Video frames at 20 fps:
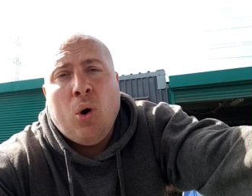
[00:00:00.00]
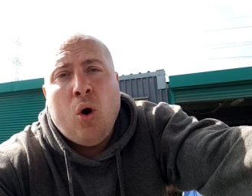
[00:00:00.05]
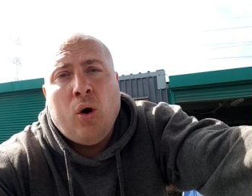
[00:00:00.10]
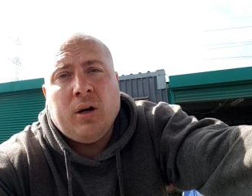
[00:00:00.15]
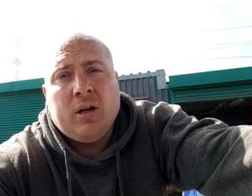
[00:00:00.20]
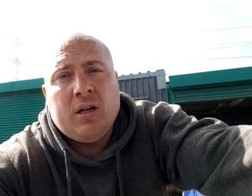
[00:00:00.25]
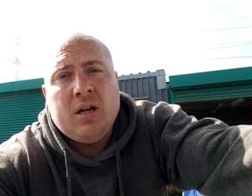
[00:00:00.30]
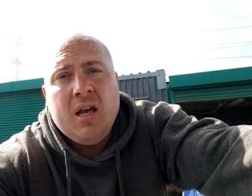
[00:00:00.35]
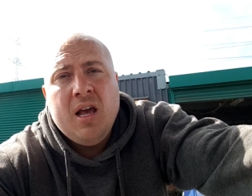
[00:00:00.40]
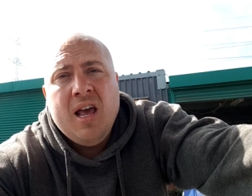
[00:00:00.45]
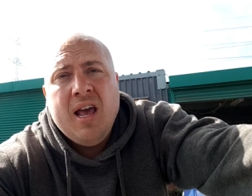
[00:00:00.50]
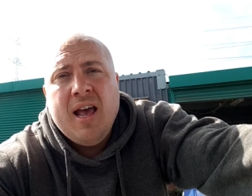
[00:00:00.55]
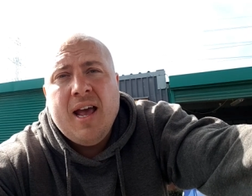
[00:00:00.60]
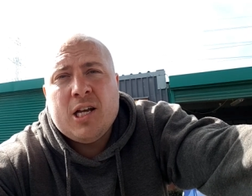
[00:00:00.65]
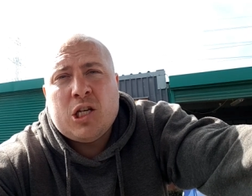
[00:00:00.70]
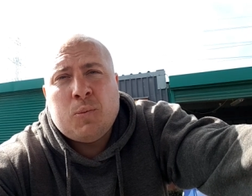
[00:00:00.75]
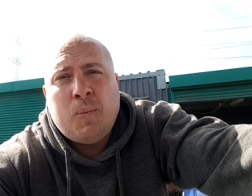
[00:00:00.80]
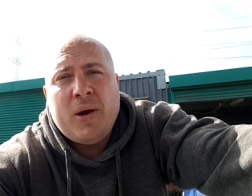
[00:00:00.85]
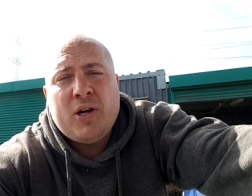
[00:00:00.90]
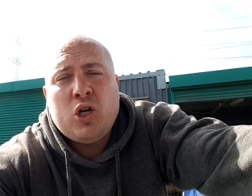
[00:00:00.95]
important,
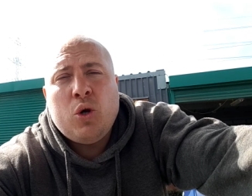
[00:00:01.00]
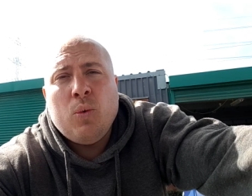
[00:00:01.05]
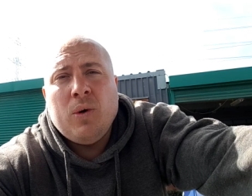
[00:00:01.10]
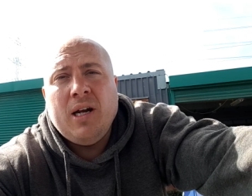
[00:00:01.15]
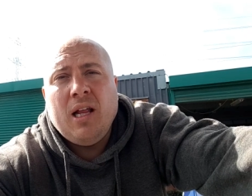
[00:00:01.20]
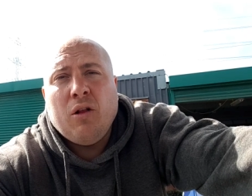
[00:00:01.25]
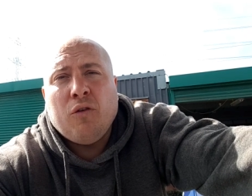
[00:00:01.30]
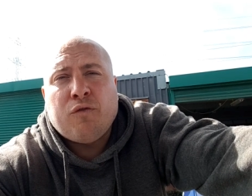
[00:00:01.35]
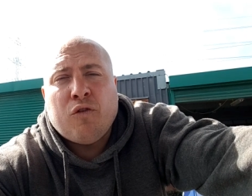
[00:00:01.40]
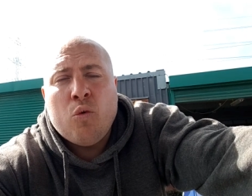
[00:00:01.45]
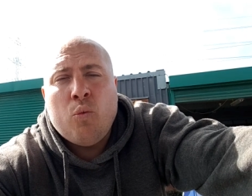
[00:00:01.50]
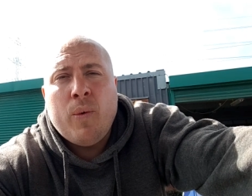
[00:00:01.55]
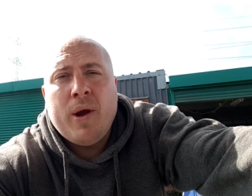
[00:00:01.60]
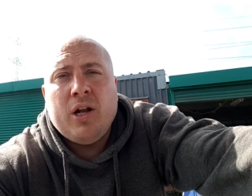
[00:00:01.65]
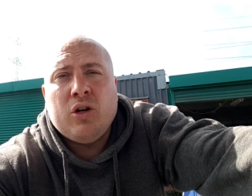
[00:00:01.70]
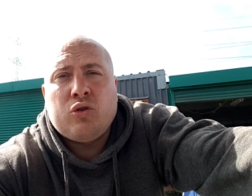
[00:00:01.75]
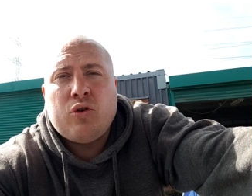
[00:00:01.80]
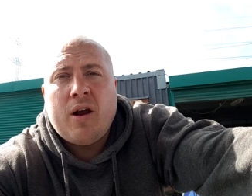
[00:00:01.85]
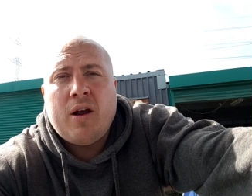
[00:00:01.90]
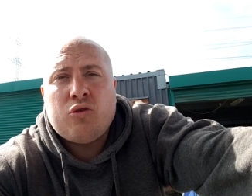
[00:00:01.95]
especially with little front
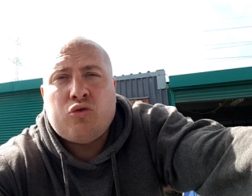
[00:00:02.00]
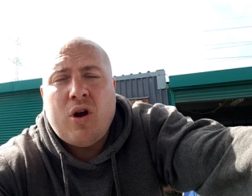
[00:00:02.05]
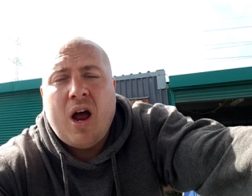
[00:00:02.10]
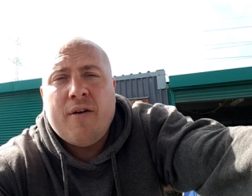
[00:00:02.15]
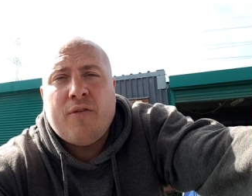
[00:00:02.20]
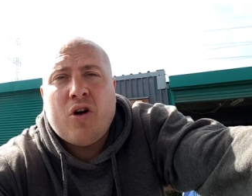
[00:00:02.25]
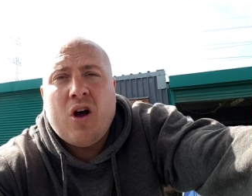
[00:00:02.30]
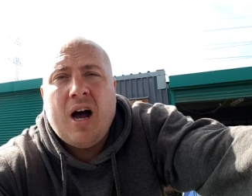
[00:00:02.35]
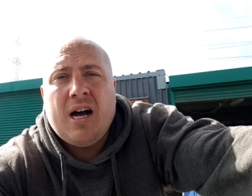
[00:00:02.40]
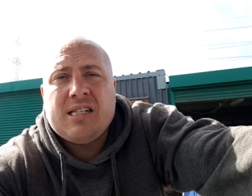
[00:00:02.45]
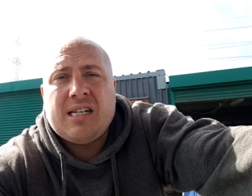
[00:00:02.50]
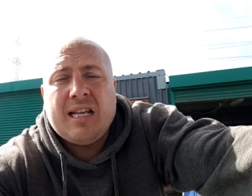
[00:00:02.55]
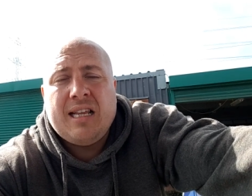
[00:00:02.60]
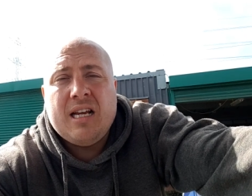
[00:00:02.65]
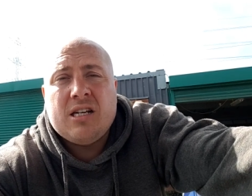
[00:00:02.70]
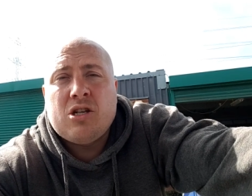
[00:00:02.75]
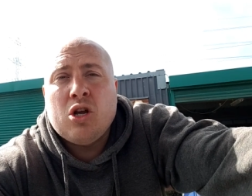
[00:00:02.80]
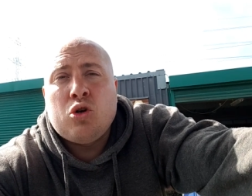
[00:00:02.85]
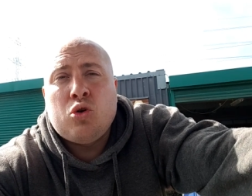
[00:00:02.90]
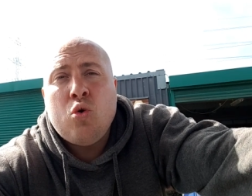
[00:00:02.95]
wheel drive cars
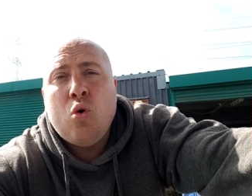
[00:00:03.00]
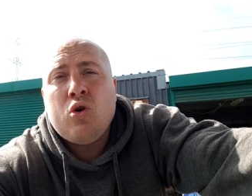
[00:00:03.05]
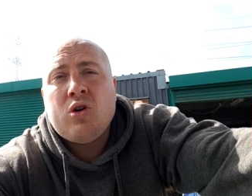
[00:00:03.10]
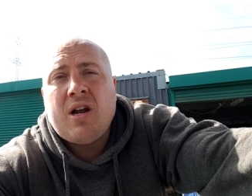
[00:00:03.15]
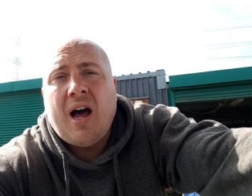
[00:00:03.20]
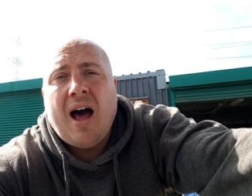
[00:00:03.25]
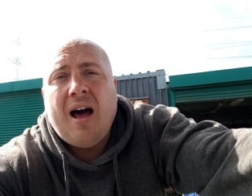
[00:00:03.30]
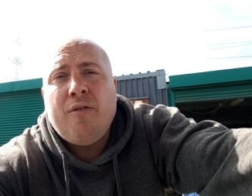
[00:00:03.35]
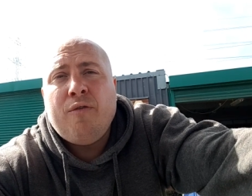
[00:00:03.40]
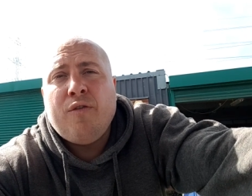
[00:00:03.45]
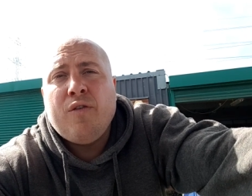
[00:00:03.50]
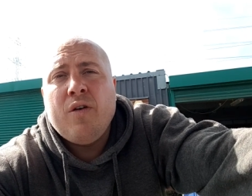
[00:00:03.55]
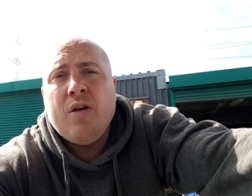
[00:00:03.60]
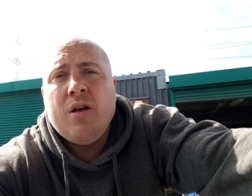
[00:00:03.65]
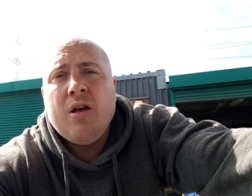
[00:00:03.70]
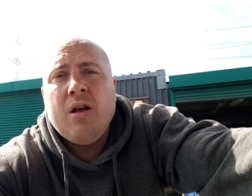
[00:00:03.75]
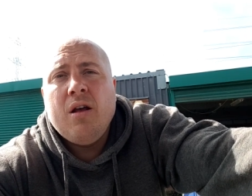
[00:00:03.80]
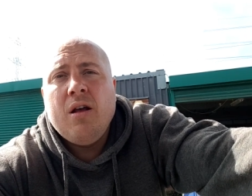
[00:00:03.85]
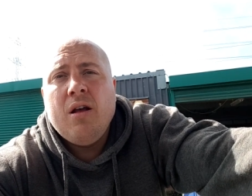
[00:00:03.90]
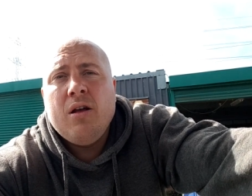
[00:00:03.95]
like this that don't have
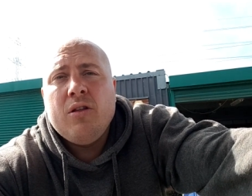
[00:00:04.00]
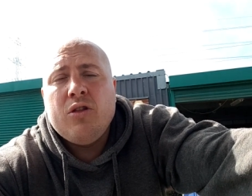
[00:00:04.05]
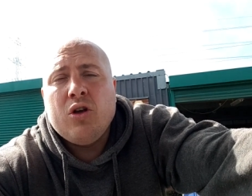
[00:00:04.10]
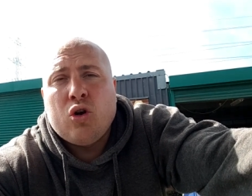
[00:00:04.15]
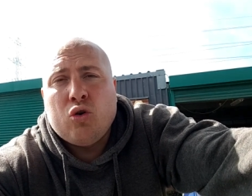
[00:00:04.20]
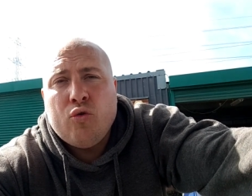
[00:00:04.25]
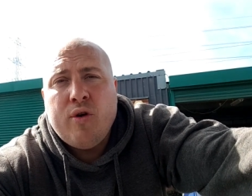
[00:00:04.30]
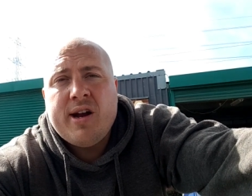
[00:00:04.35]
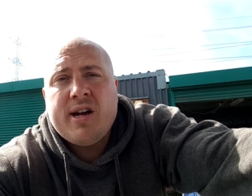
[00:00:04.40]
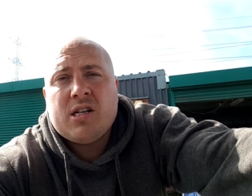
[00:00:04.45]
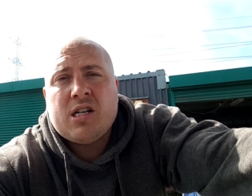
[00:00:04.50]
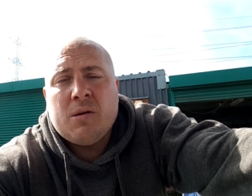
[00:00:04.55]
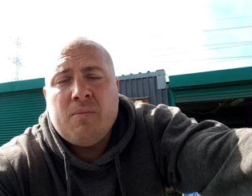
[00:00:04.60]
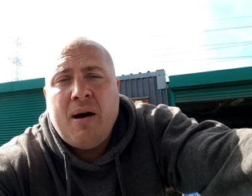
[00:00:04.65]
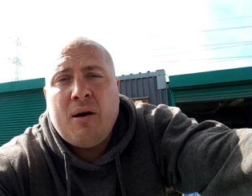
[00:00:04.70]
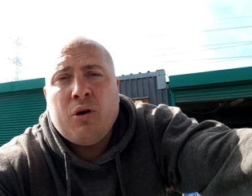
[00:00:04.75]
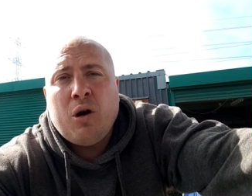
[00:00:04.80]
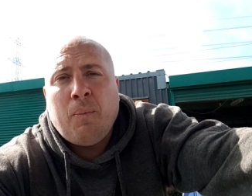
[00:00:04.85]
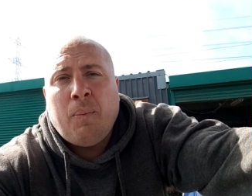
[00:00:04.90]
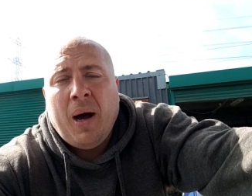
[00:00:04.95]
the greatest
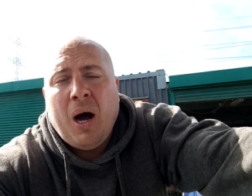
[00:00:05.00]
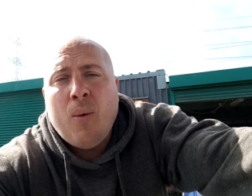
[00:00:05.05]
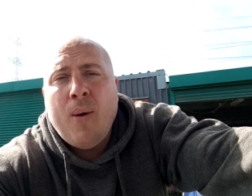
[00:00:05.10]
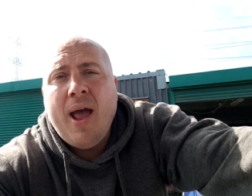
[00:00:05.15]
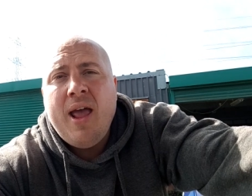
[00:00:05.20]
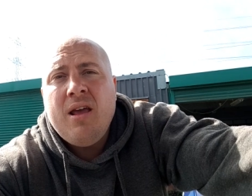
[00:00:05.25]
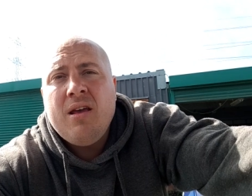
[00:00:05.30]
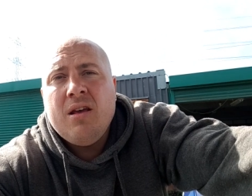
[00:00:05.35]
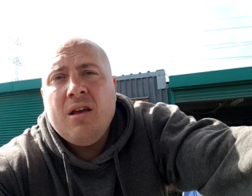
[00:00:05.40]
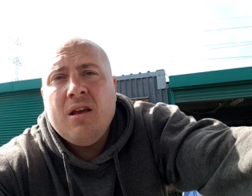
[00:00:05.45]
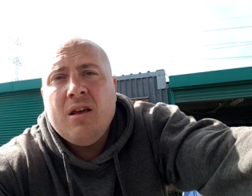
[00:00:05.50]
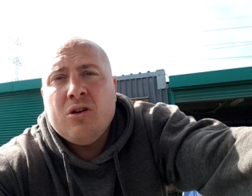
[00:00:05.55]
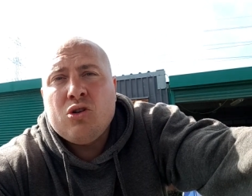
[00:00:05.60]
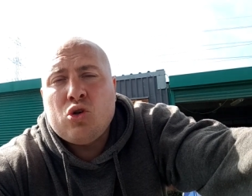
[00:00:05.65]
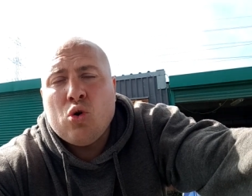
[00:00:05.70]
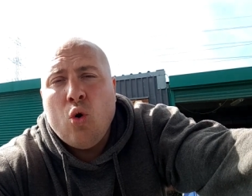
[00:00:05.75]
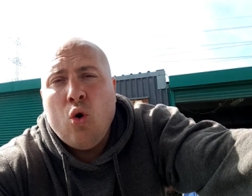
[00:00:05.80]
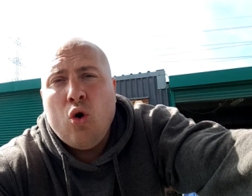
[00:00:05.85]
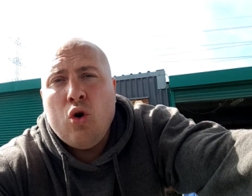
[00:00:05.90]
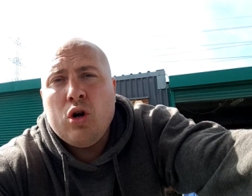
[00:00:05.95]
amount of power.
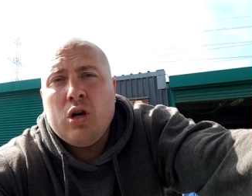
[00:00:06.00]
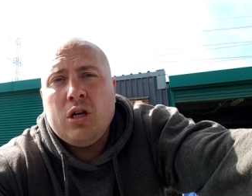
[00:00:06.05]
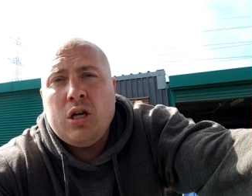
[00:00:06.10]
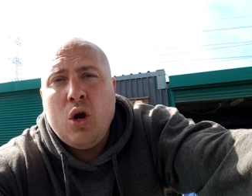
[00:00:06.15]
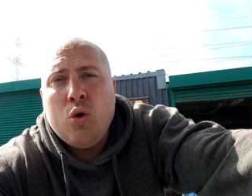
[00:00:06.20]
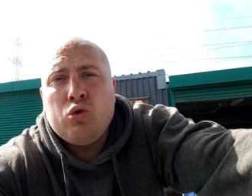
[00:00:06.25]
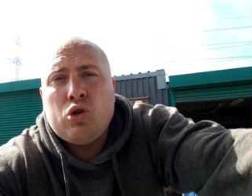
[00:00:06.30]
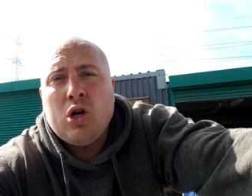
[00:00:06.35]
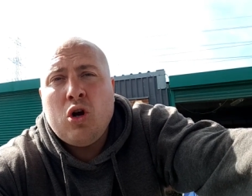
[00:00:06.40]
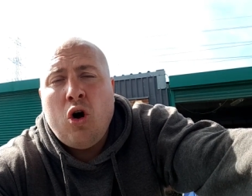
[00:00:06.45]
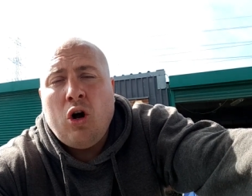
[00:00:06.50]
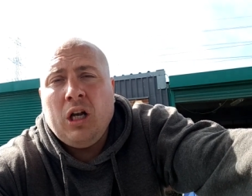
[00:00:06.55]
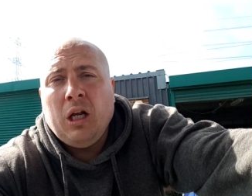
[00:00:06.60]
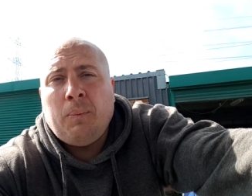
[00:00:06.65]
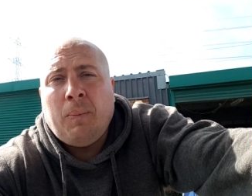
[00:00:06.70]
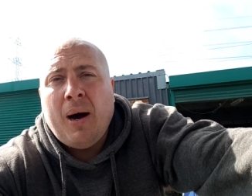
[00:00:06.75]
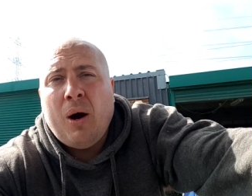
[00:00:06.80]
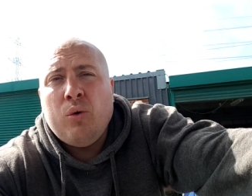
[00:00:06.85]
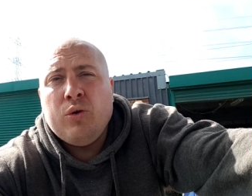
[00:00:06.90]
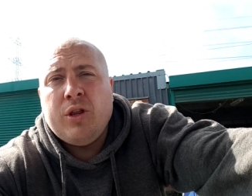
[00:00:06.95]
So using
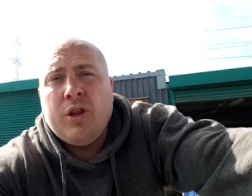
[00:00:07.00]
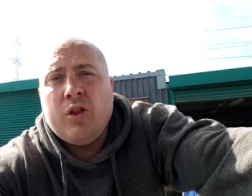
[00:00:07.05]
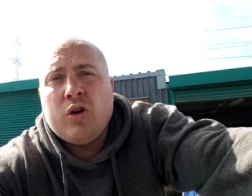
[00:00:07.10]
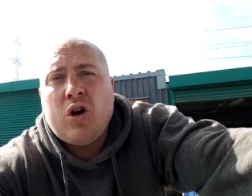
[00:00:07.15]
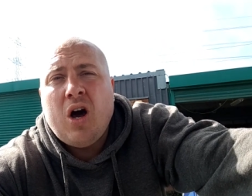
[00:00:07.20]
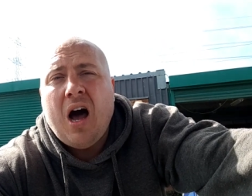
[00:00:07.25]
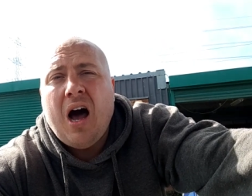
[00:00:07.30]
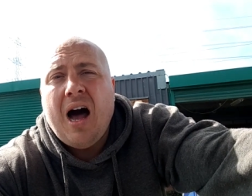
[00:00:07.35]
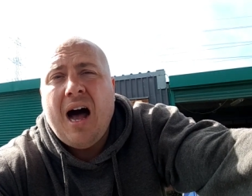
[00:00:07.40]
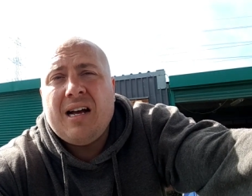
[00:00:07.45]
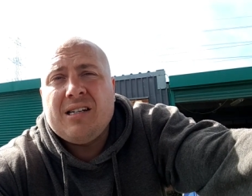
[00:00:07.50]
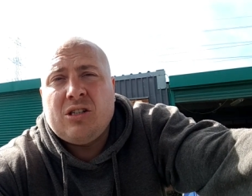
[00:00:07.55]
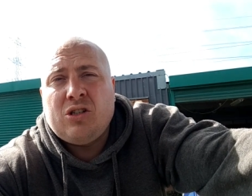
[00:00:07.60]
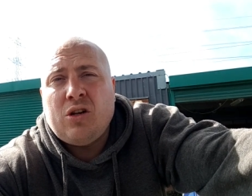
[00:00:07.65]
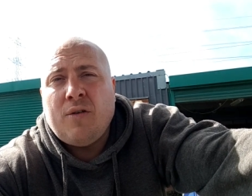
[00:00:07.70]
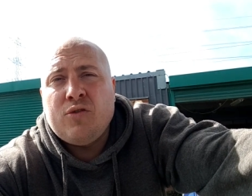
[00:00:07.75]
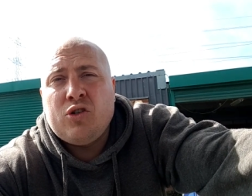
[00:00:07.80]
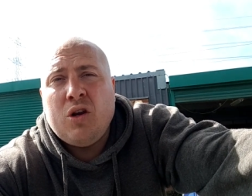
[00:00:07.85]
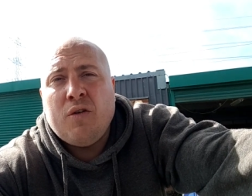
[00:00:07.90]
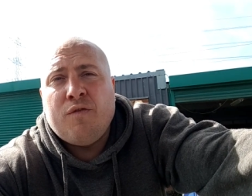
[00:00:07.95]
all the power that the car has
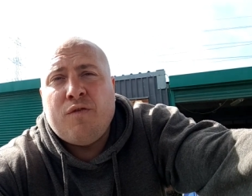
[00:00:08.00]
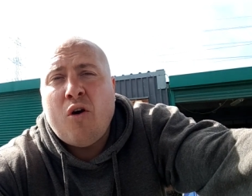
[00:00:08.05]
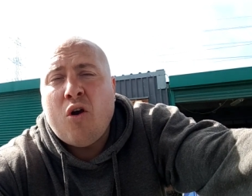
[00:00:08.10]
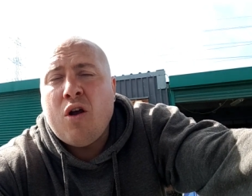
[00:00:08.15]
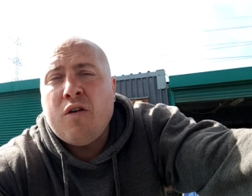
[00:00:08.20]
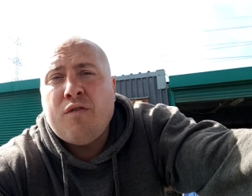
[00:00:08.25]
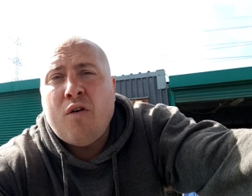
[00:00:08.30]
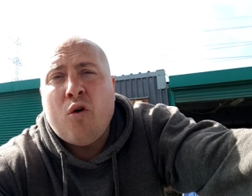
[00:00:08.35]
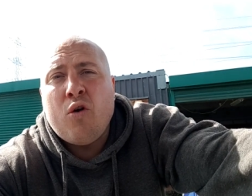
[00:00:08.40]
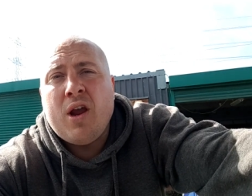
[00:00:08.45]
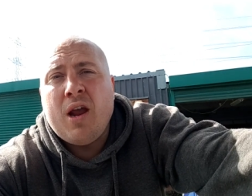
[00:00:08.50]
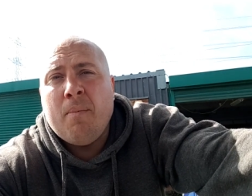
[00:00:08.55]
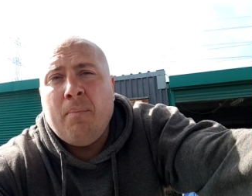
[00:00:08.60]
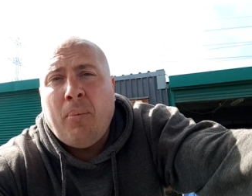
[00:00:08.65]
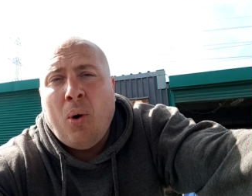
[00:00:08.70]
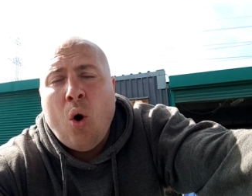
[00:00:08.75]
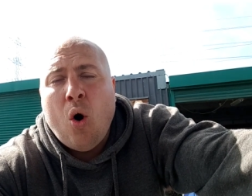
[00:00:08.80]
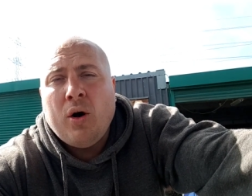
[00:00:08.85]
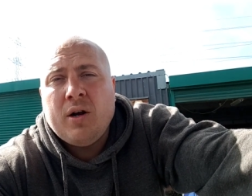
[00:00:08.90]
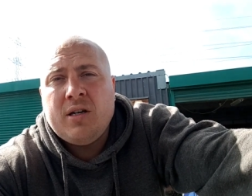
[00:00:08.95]
is obviously very
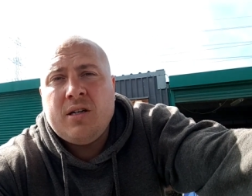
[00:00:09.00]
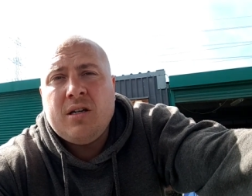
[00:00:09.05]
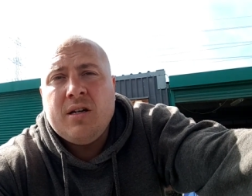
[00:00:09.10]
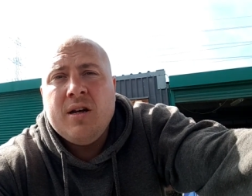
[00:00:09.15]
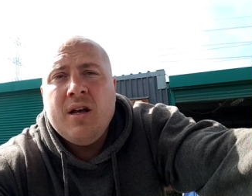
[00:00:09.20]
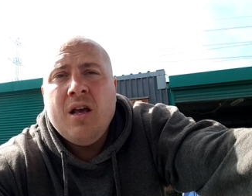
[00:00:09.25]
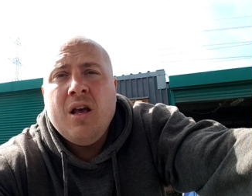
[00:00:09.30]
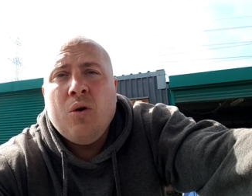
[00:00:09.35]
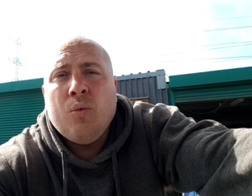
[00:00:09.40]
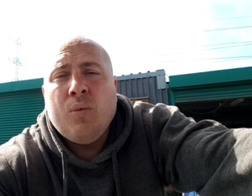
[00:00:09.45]
important.